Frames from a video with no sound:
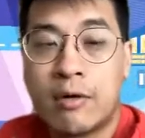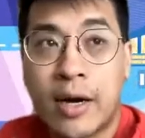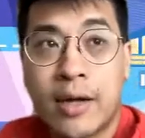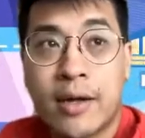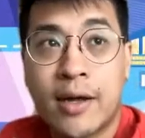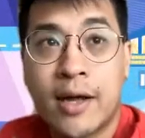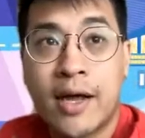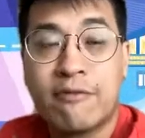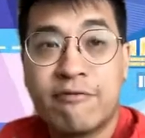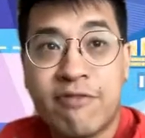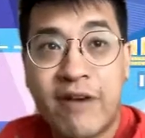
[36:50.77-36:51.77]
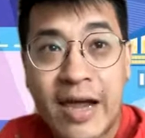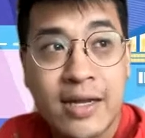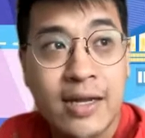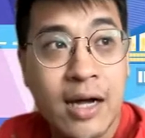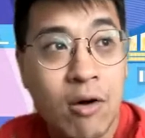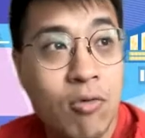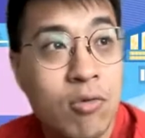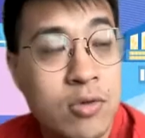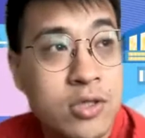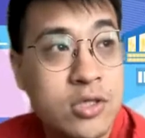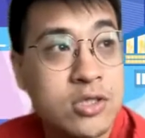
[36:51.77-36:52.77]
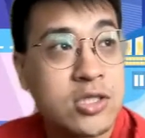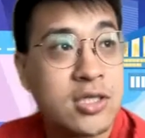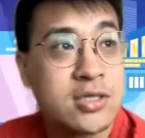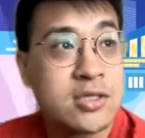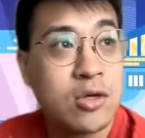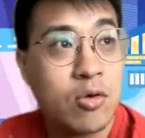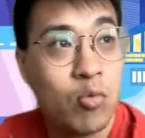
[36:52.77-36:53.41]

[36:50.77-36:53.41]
right? And finding out just